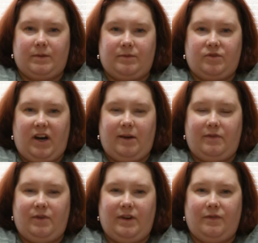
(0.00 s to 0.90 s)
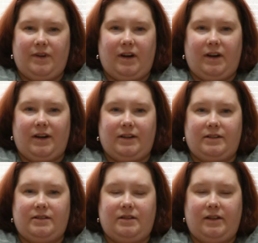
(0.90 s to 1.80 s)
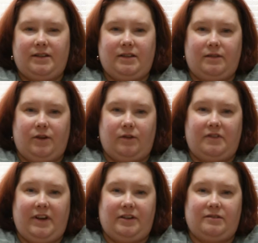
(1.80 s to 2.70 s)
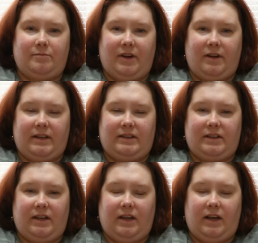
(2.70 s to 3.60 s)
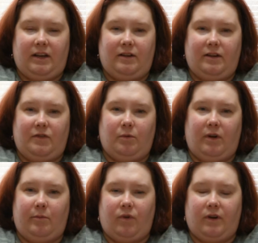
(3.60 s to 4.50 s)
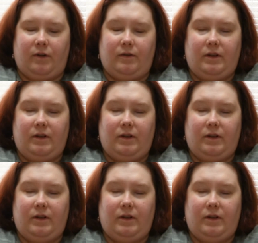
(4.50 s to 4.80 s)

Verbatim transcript: subscribe if you have not, click the notification bell at the end if you want more